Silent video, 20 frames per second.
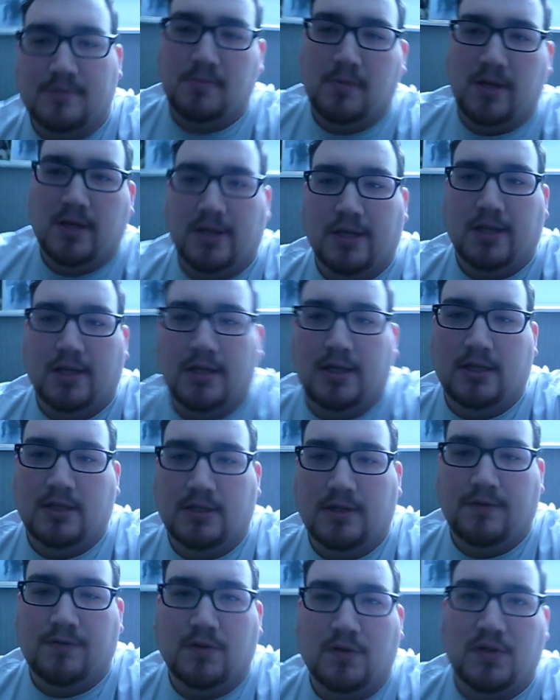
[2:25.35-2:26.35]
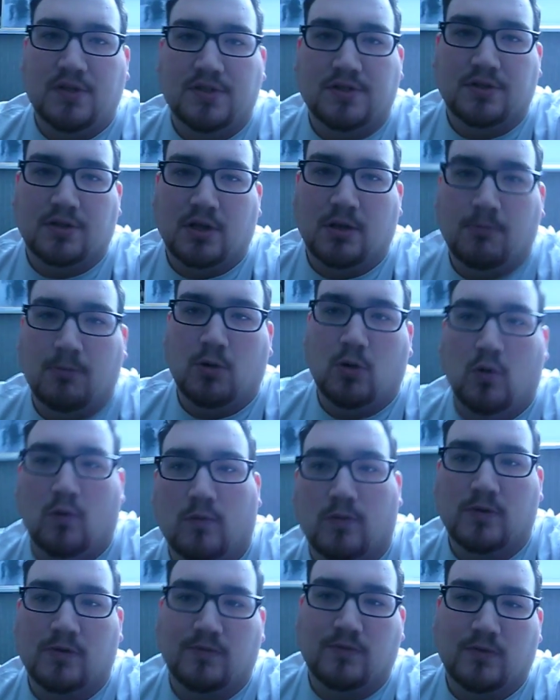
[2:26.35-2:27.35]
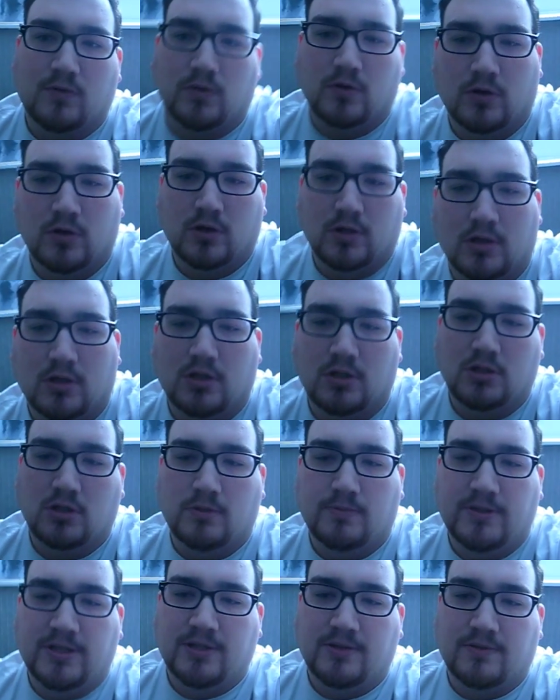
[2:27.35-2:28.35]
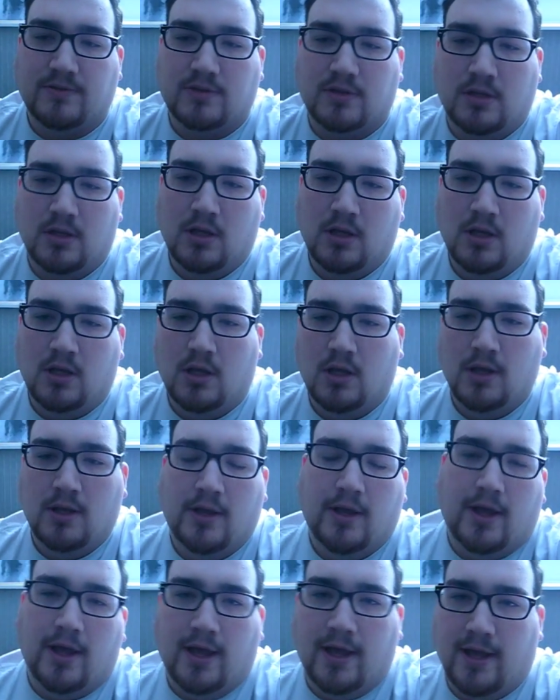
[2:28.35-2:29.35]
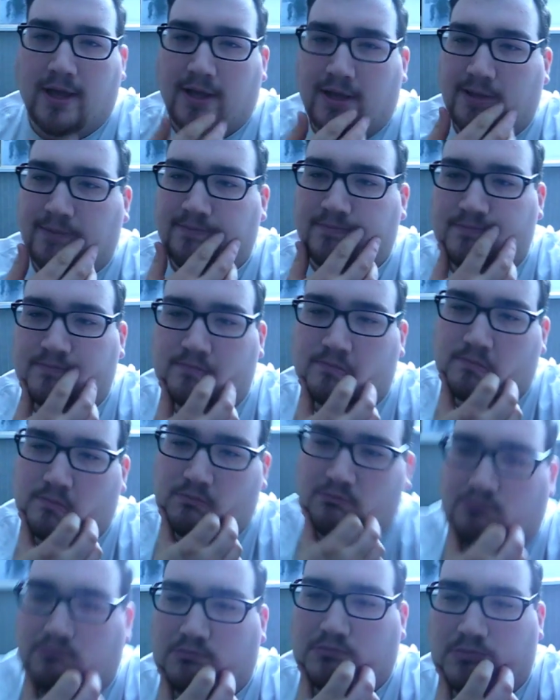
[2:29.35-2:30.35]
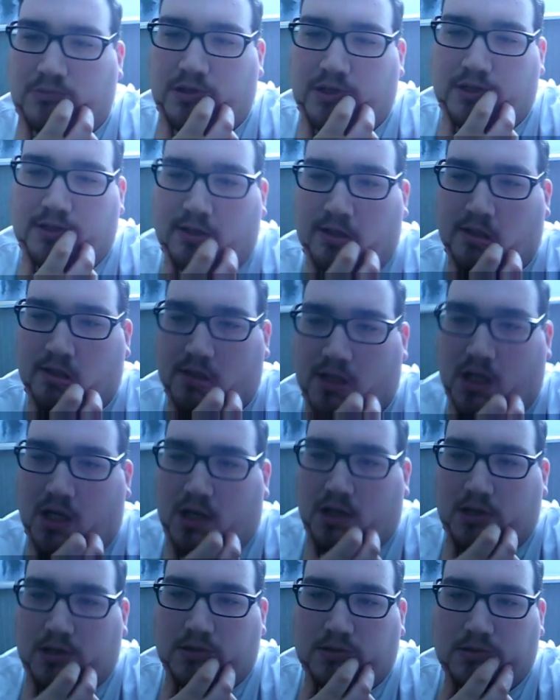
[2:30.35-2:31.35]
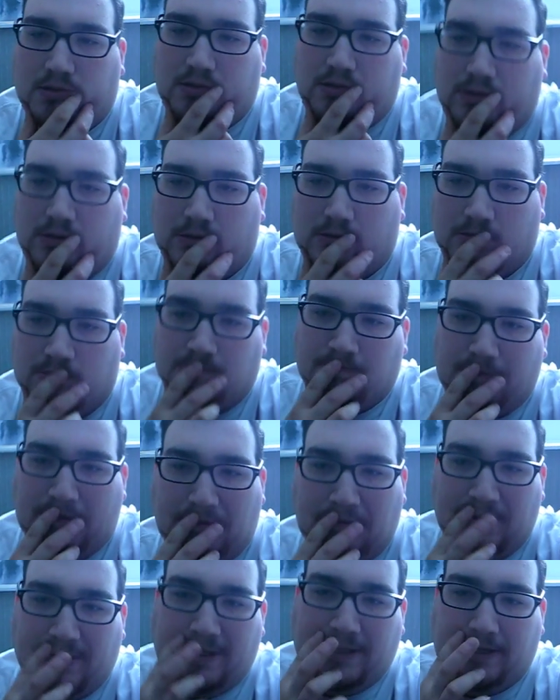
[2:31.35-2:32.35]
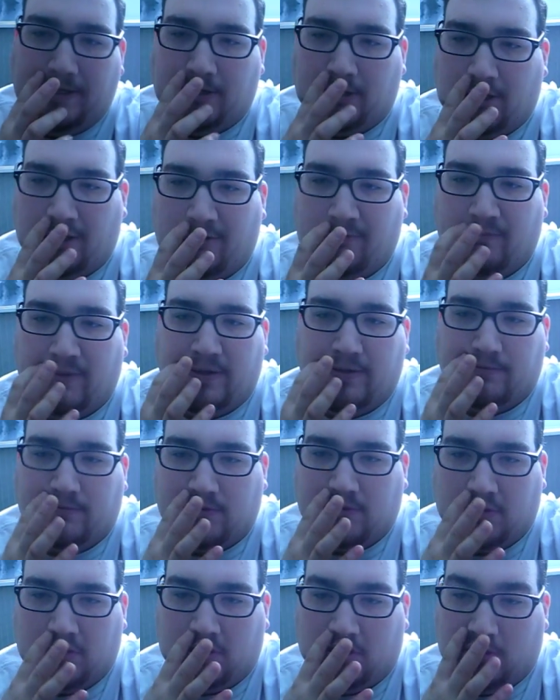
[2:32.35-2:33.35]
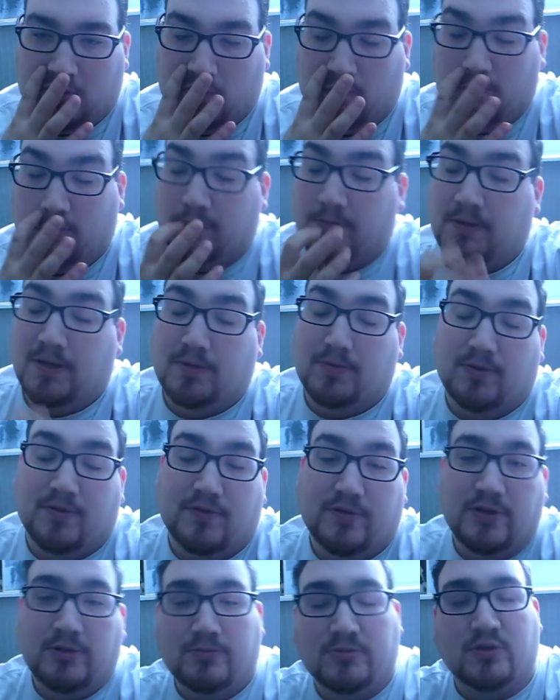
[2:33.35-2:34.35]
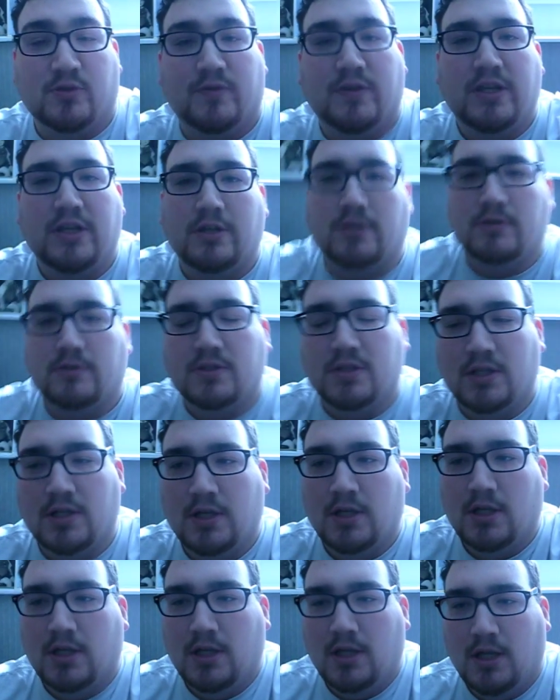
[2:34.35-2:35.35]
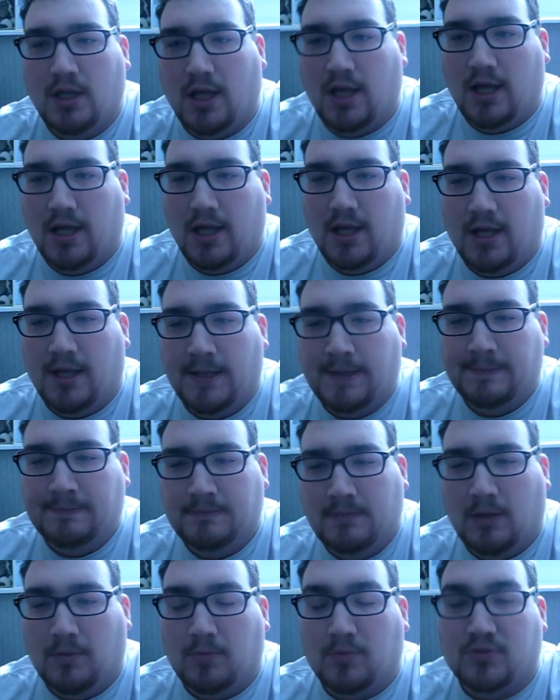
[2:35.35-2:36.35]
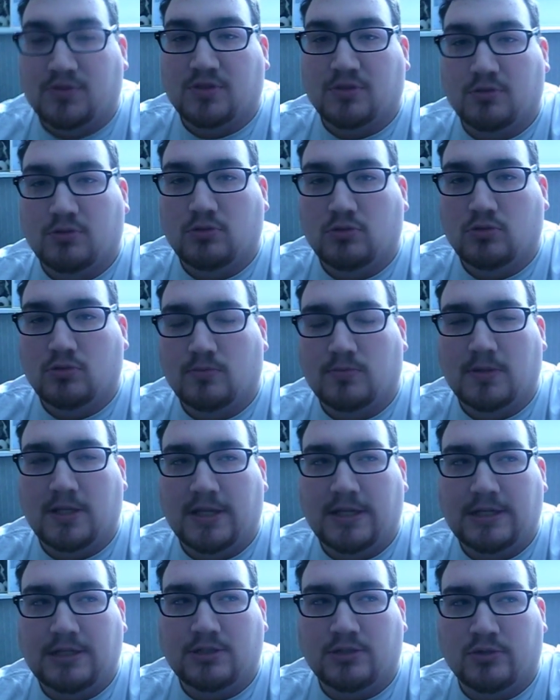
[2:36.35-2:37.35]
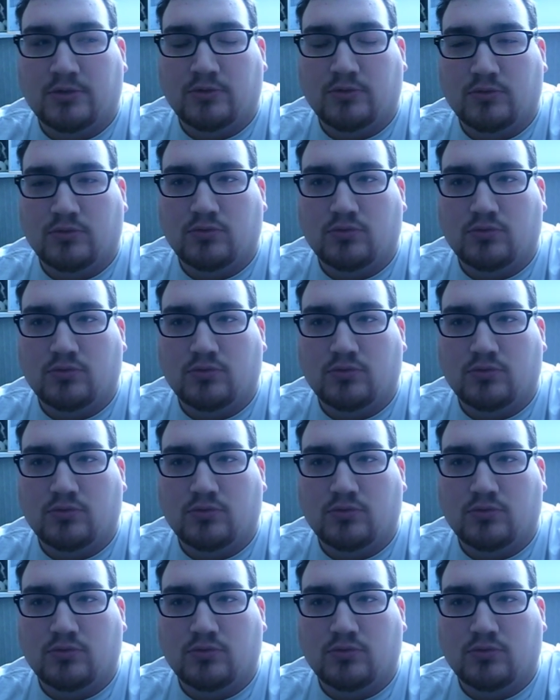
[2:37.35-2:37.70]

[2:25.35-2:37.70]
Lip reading: My nephew and niece are coming over for a little bit. And then maybe later I might hopefully be able to film two videos. I'm also planning to...